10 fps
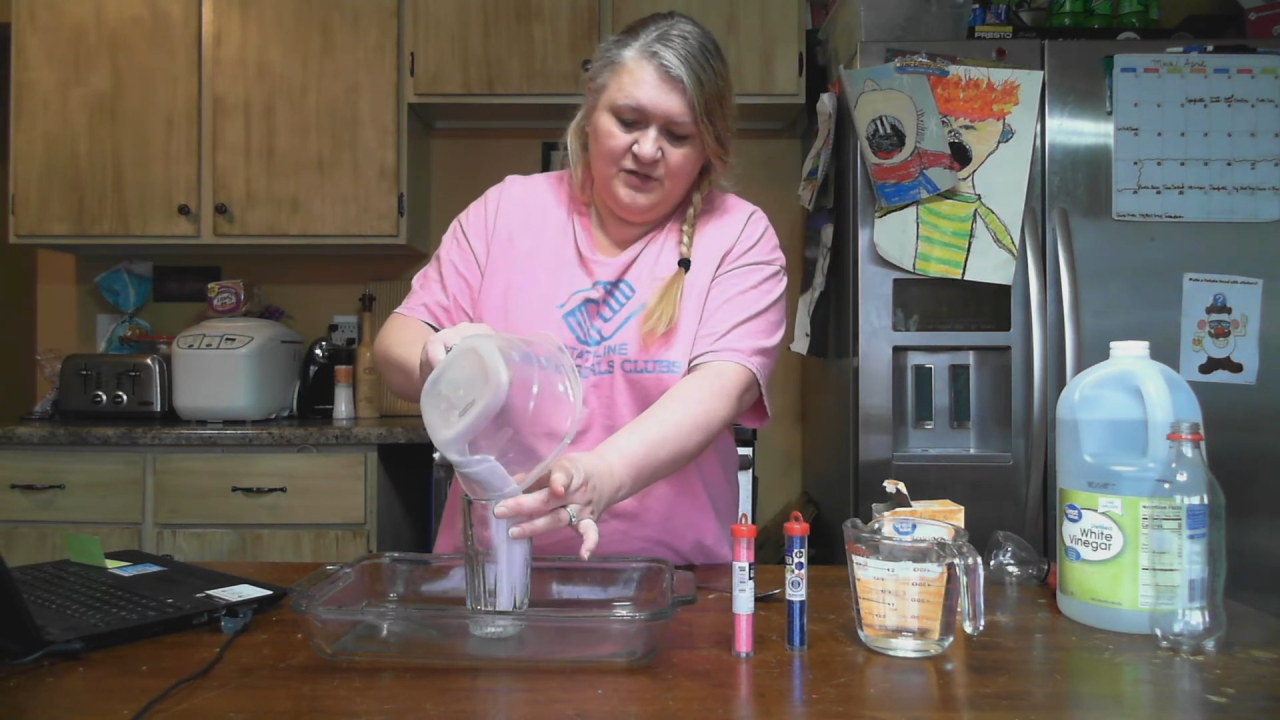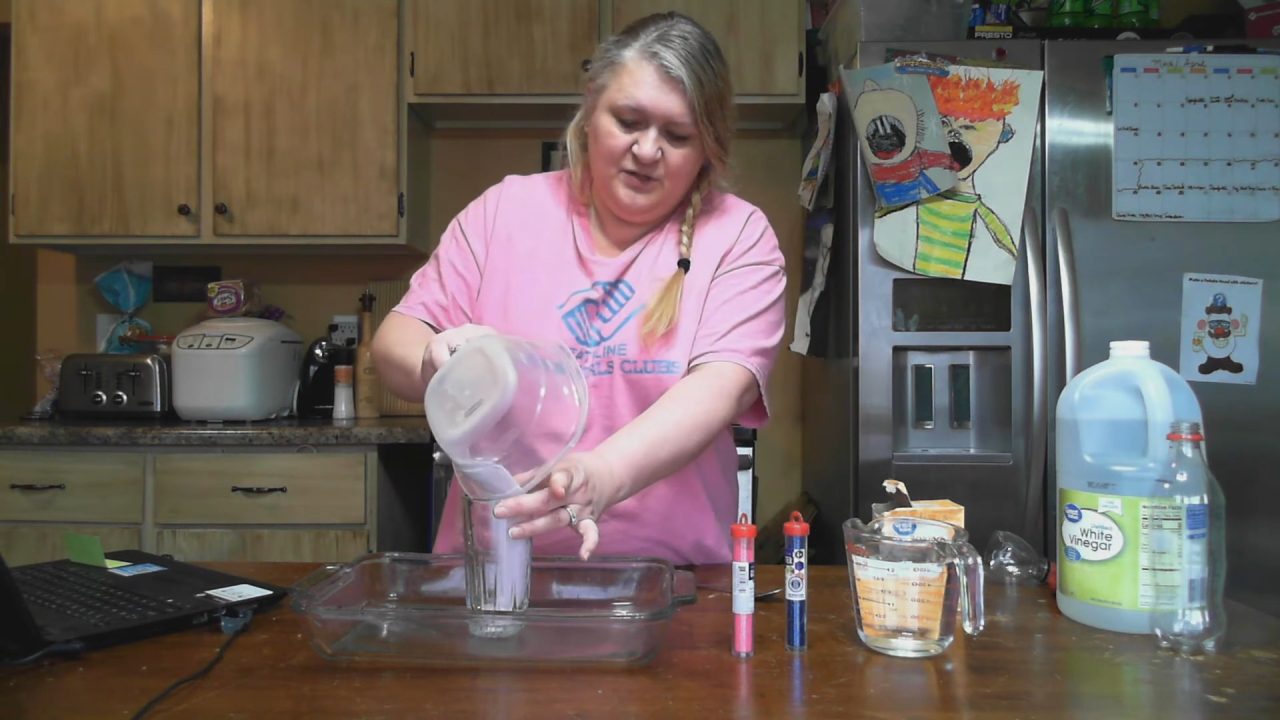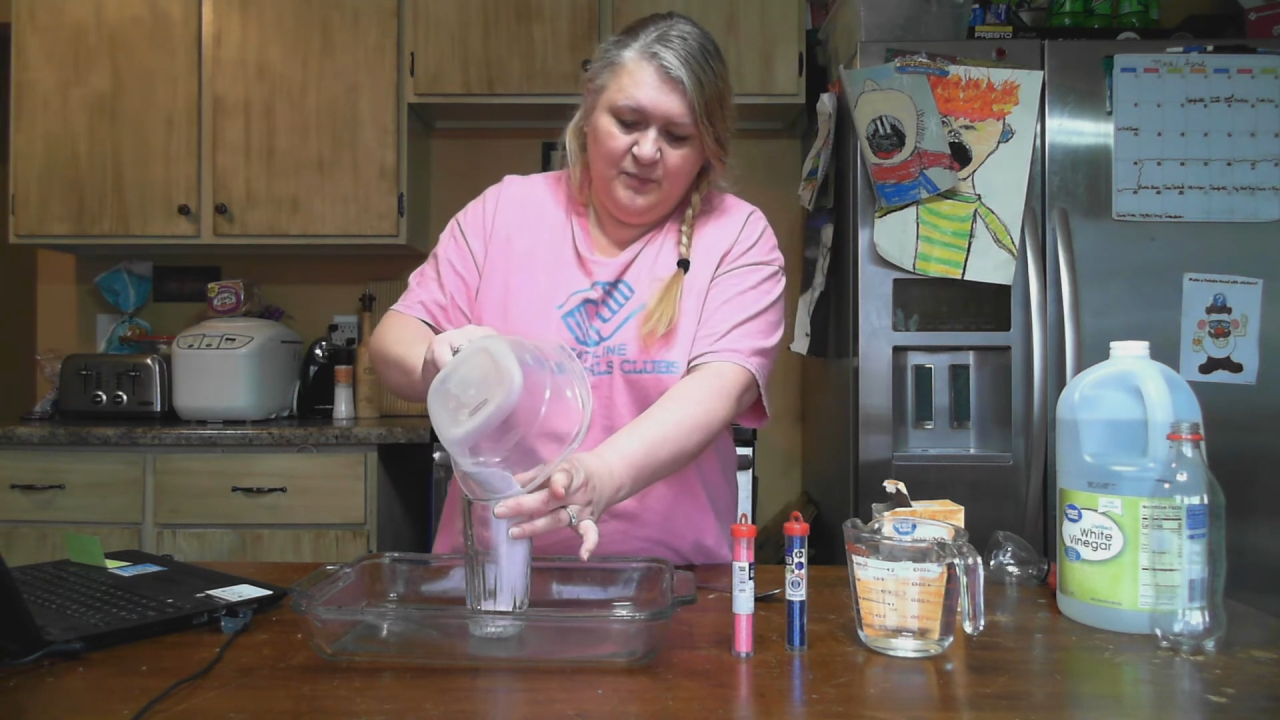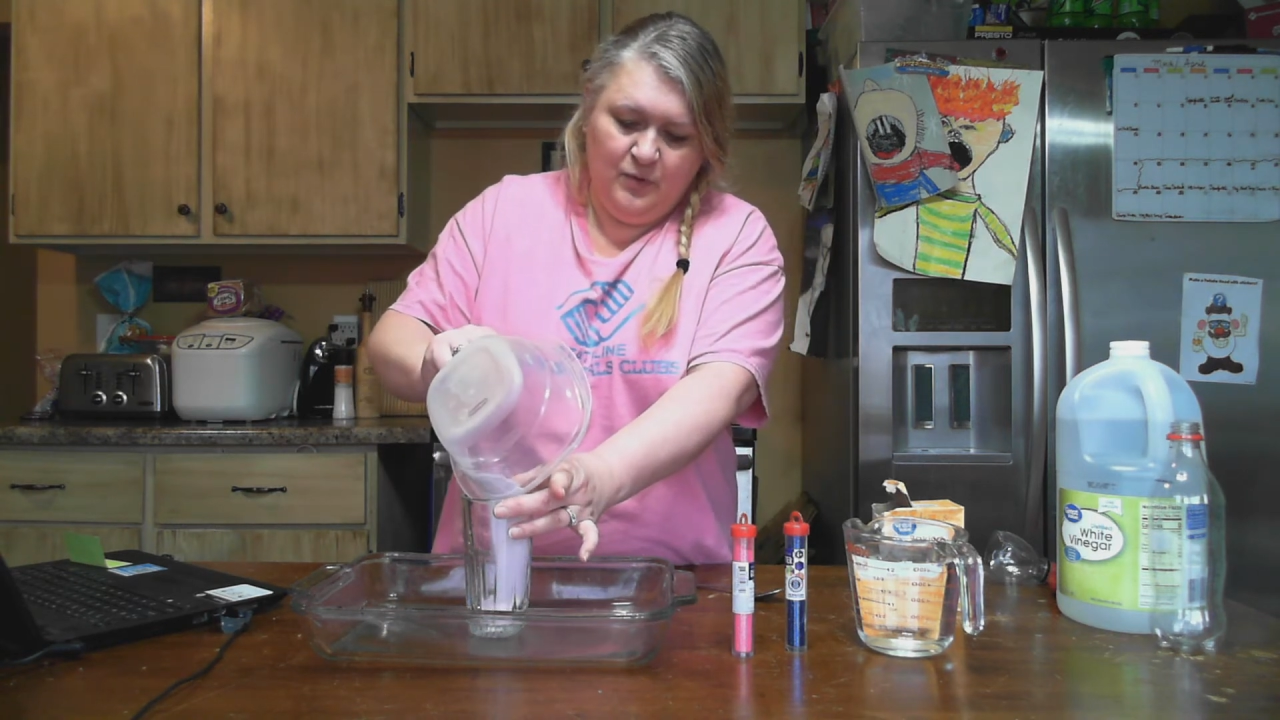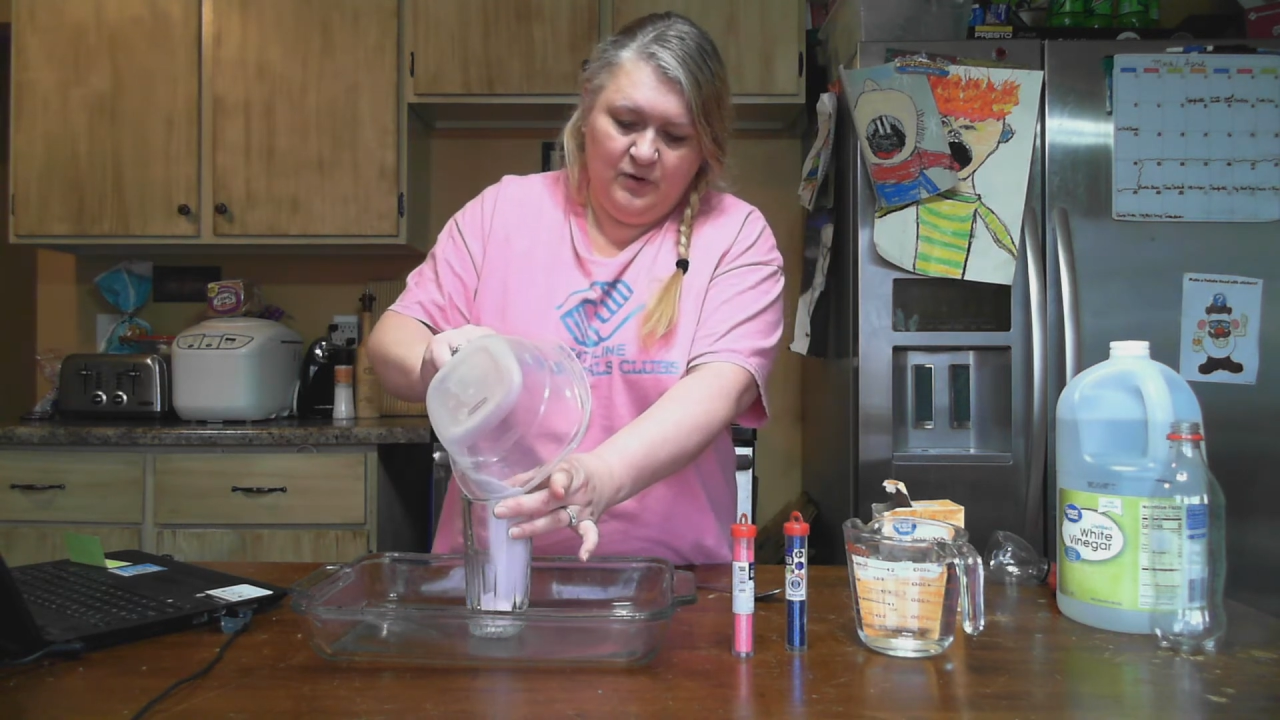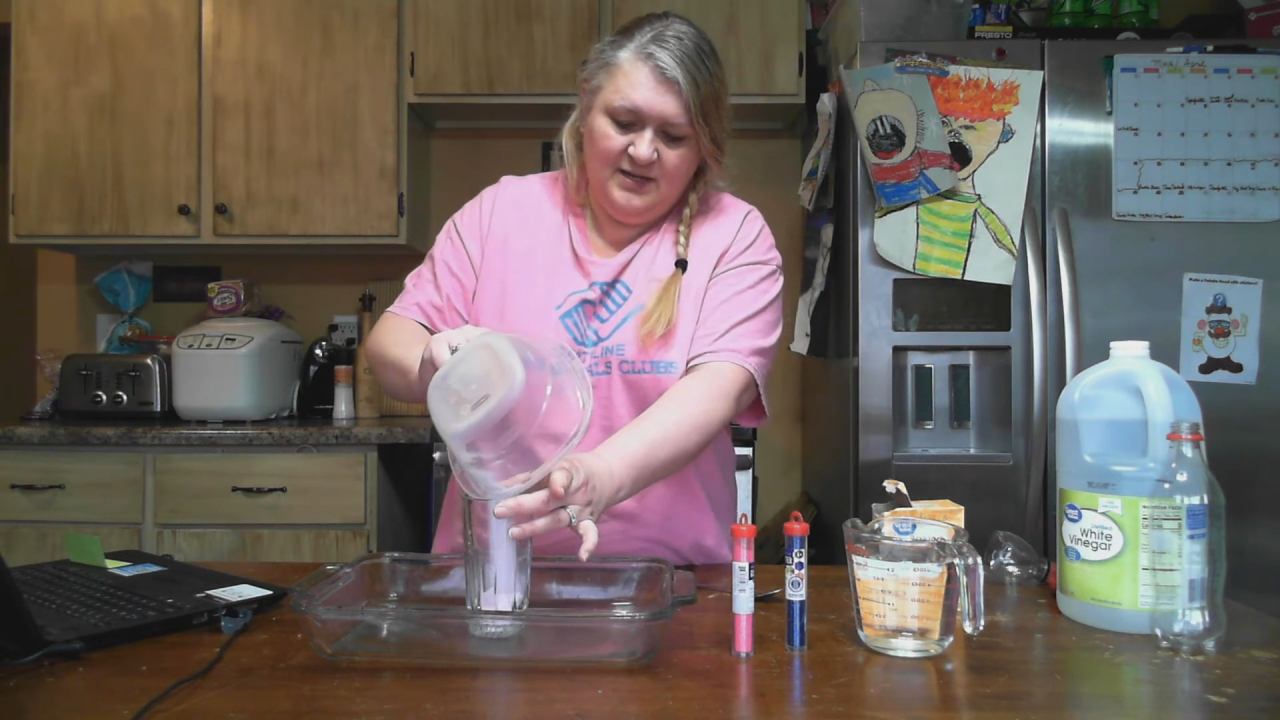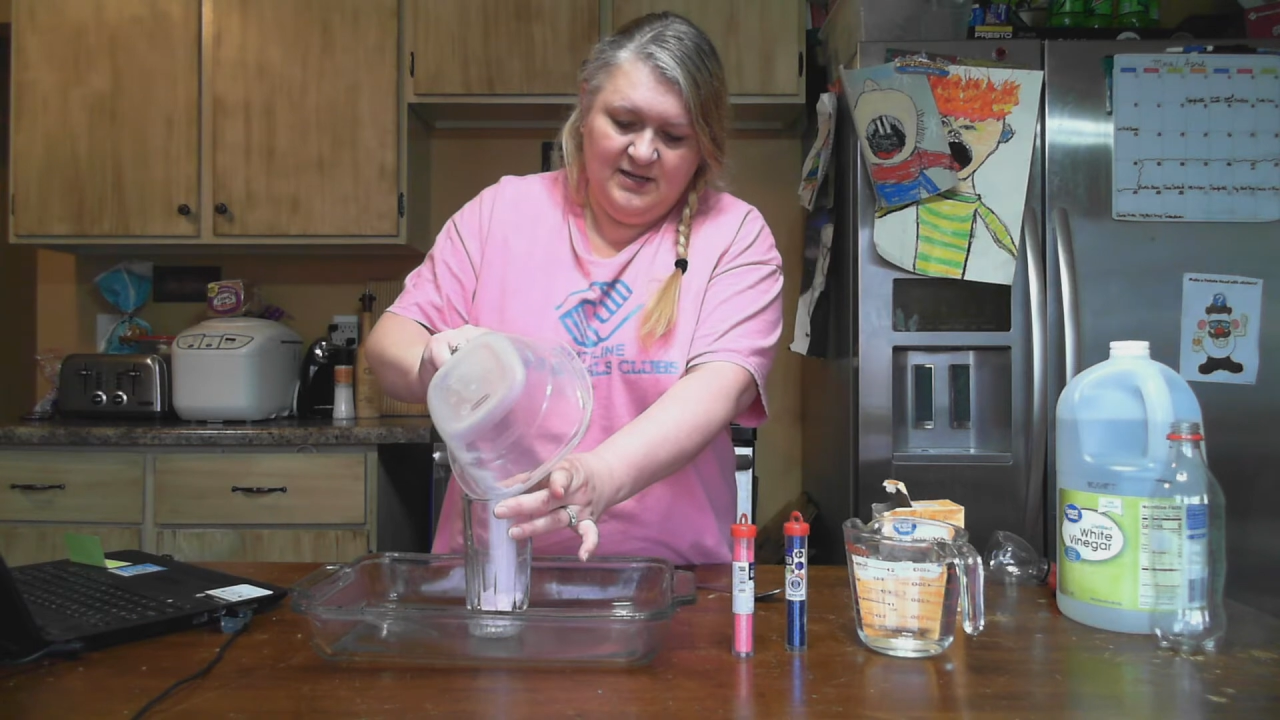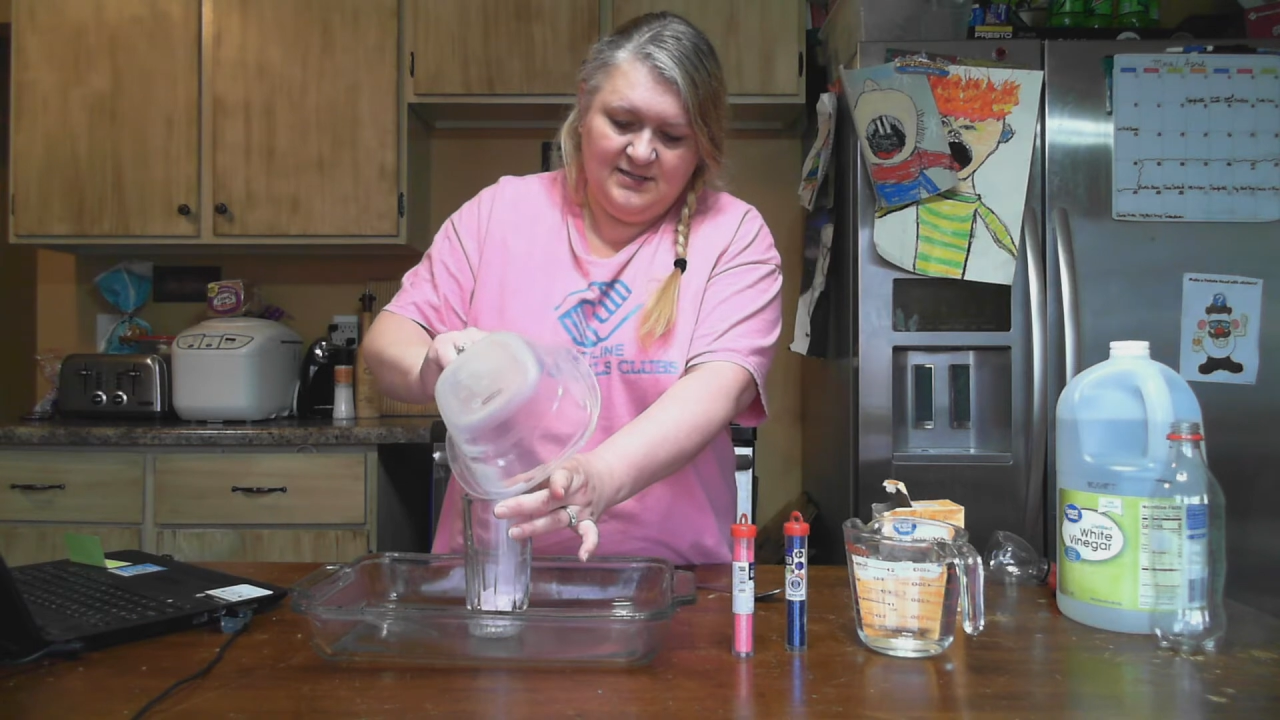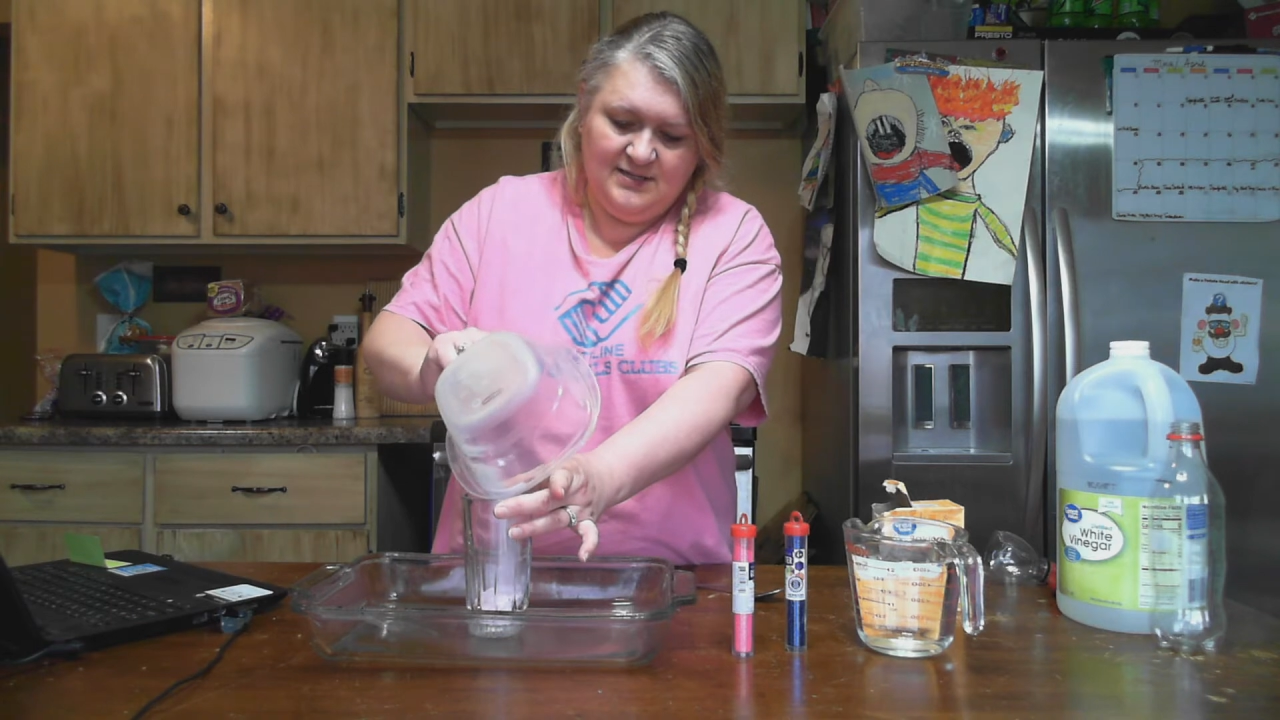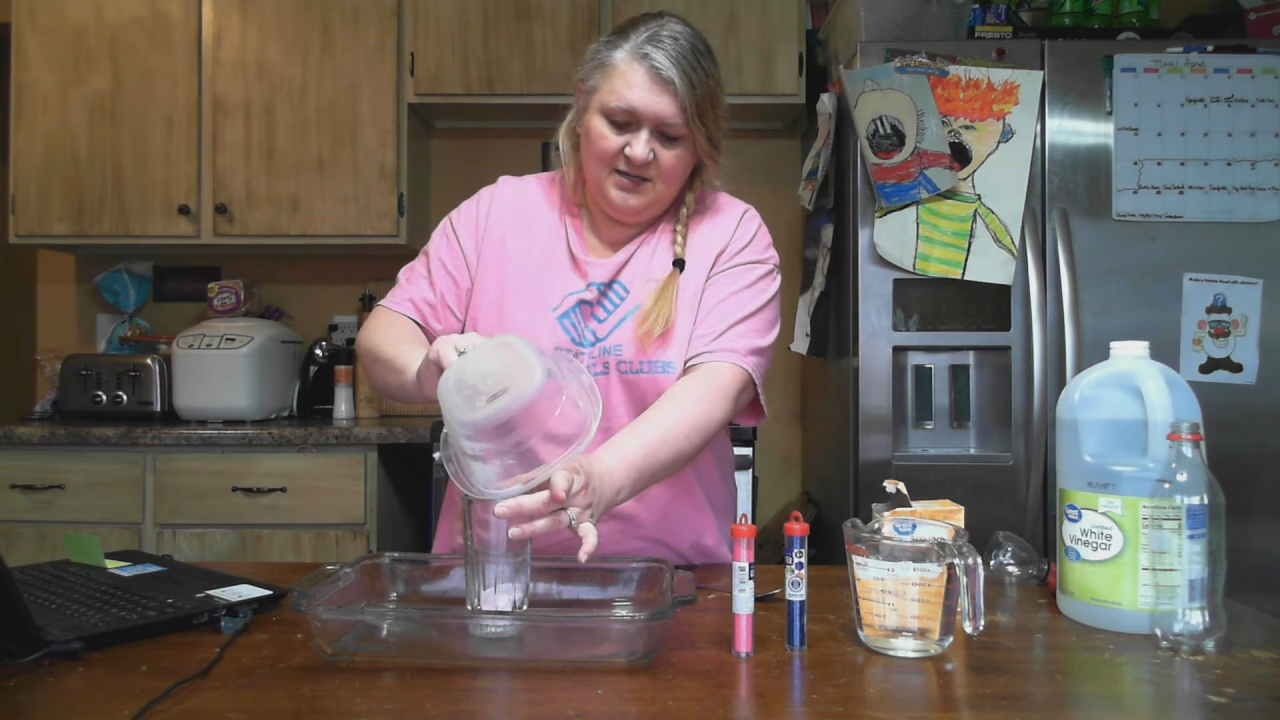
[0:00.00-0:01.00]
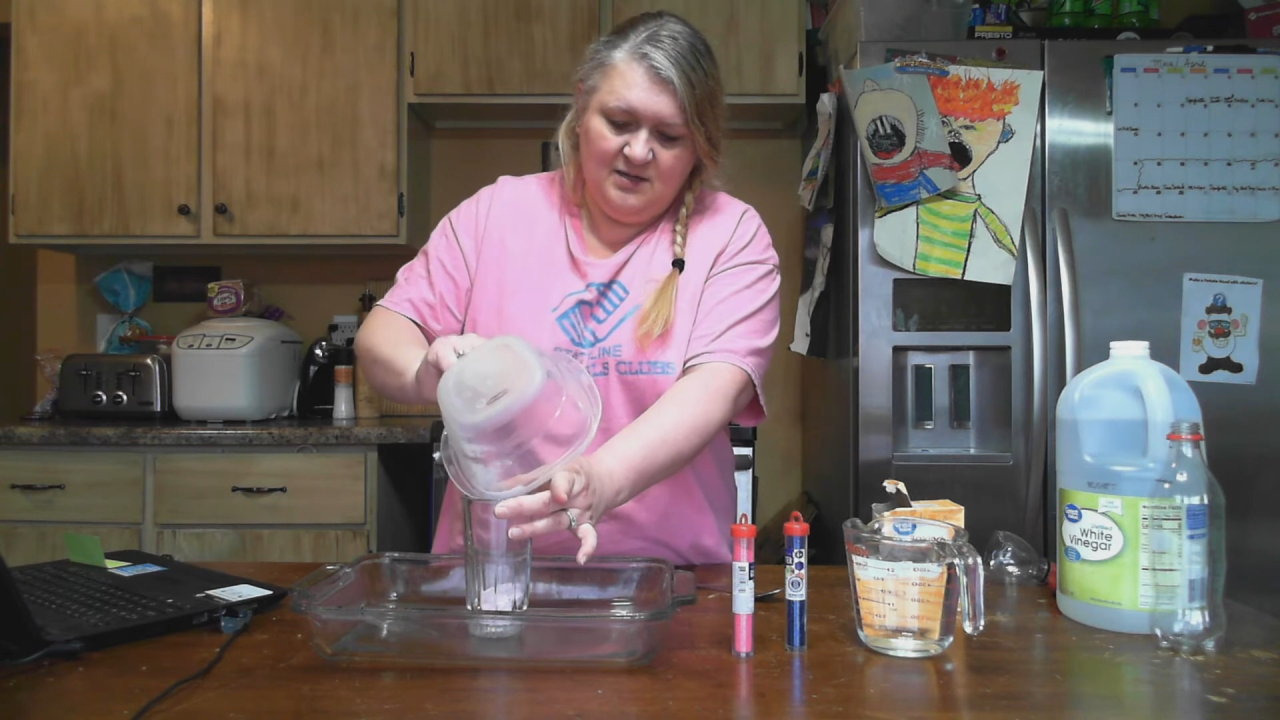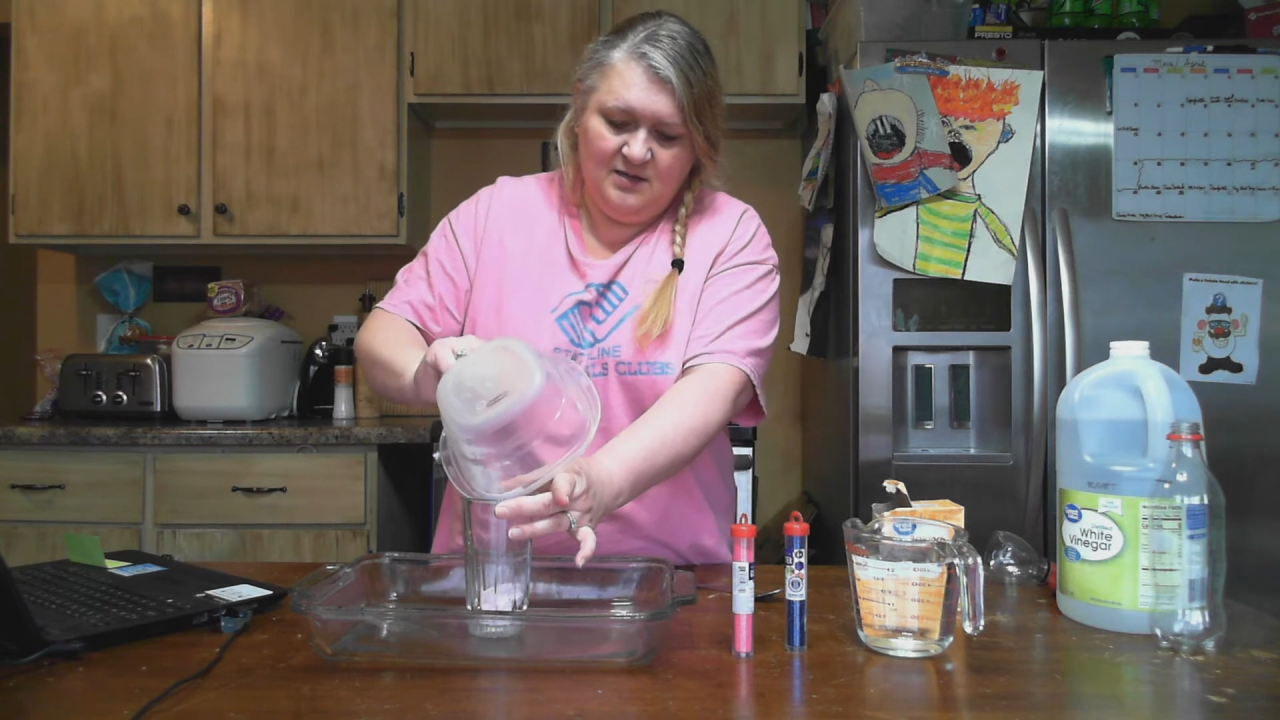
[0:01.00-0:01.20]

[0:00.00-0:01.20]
to pour it